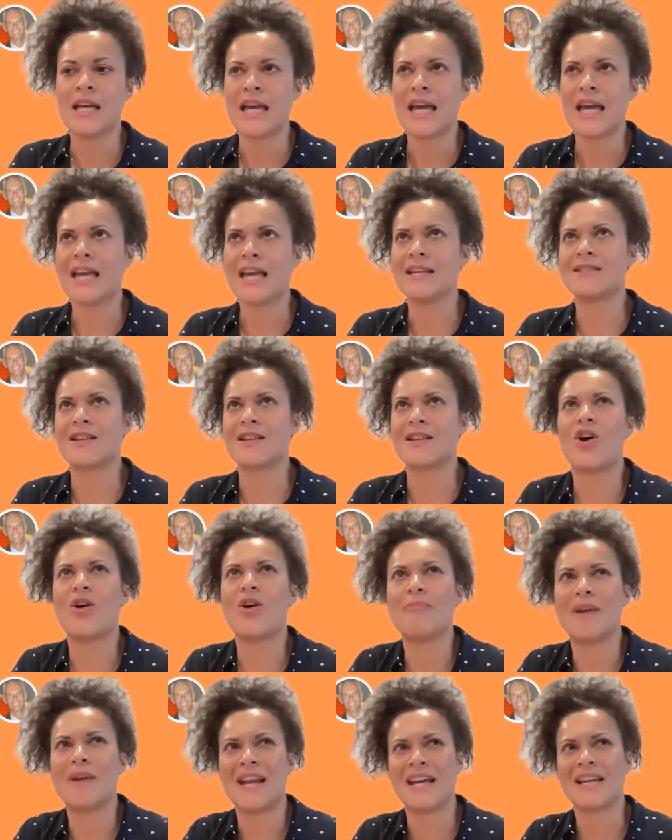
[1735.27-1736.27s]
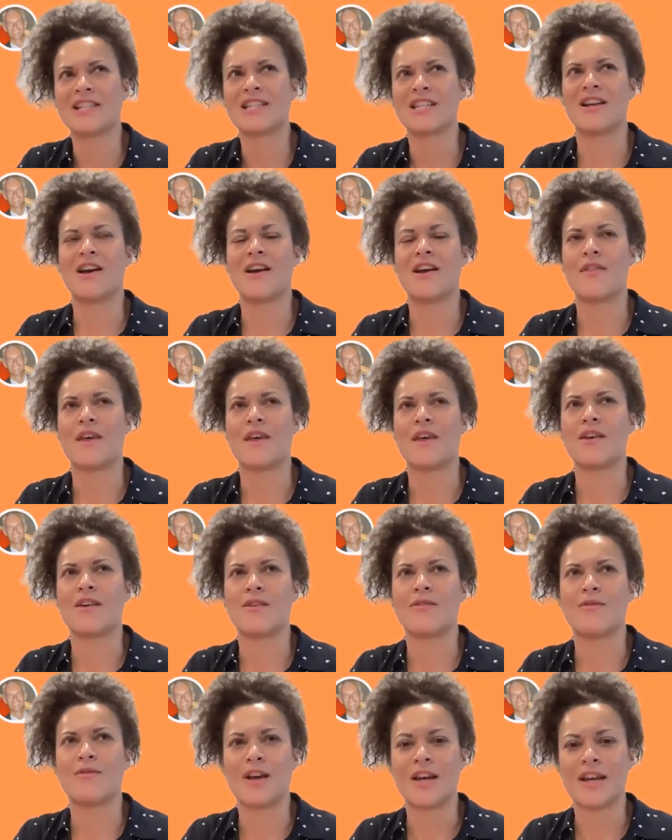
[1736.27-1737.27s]
it's the combination, I think,
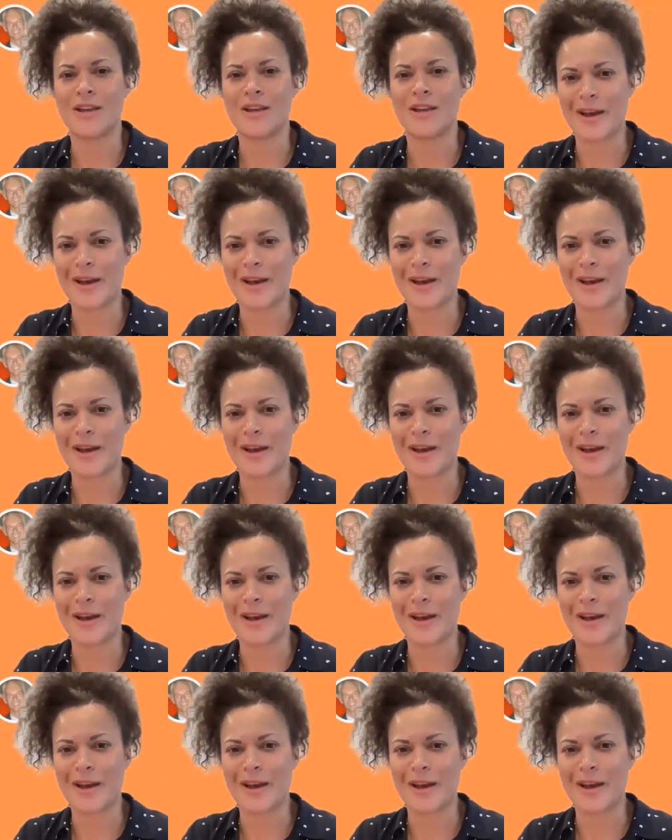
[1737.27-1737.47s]
of like,